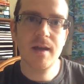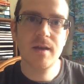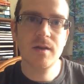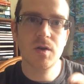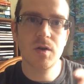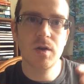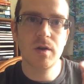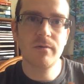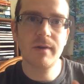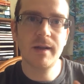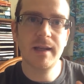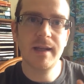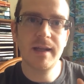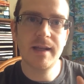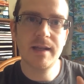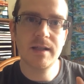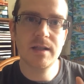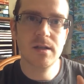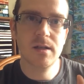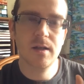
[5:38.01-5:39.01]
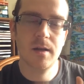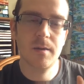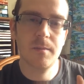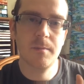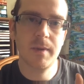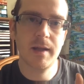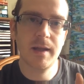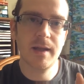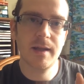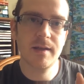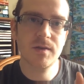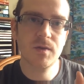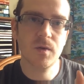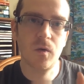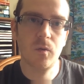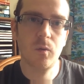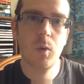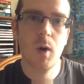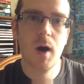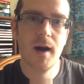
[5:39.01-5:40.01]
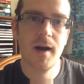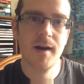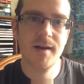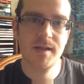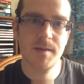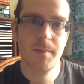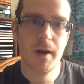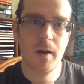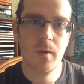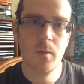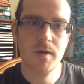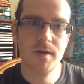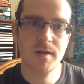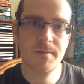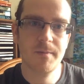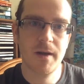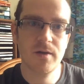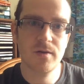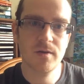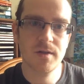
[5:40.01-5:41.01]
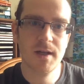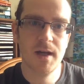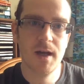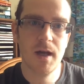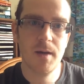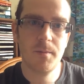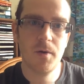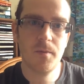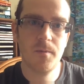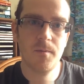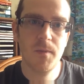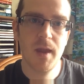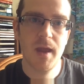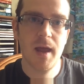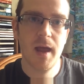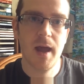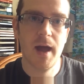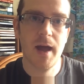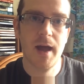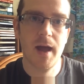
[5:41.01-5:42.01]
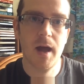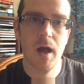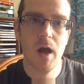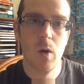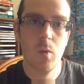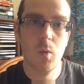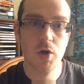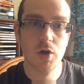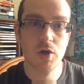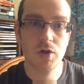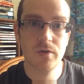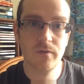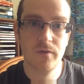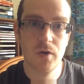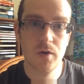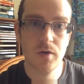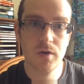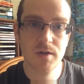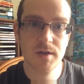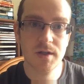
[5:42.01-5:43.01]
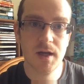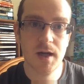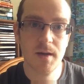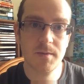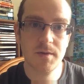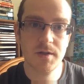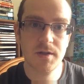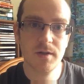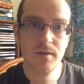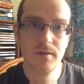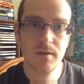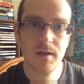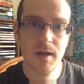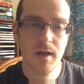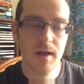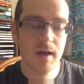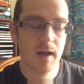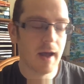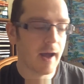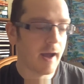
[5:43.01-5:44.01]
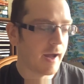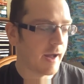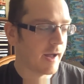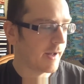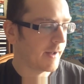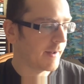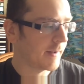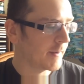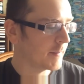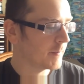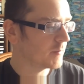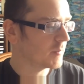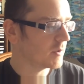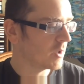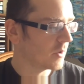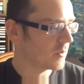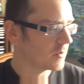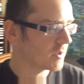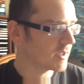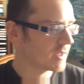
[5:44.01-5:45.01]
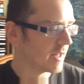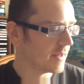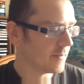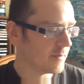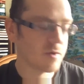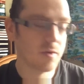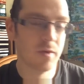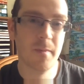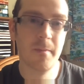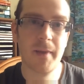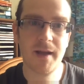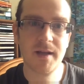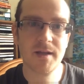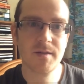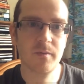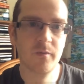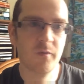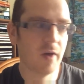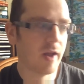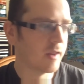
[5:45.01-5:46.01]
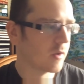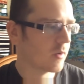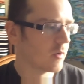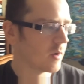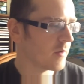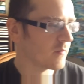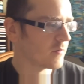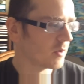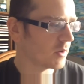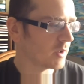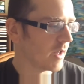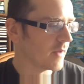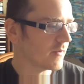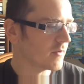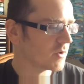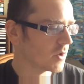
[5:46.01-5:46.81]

So you really need to be sort of wise about what you spend your time on and what you devote your time to, you know, to get the sort of maximum value out of your life.